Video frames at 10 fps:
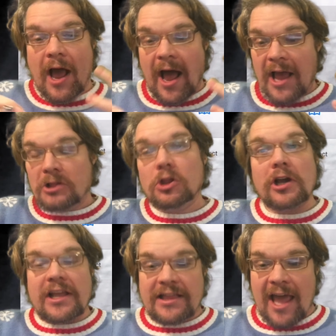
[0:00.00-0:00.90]
I
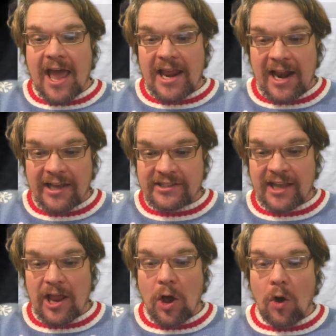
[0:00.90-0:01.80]
look at that and I
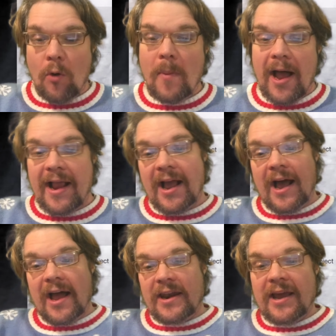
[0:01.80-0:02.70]
say, oh my
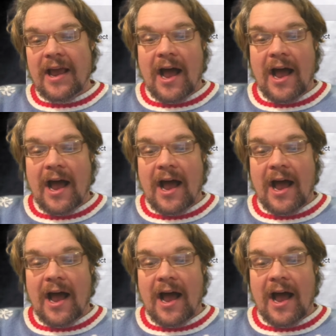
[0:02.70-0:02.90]
god,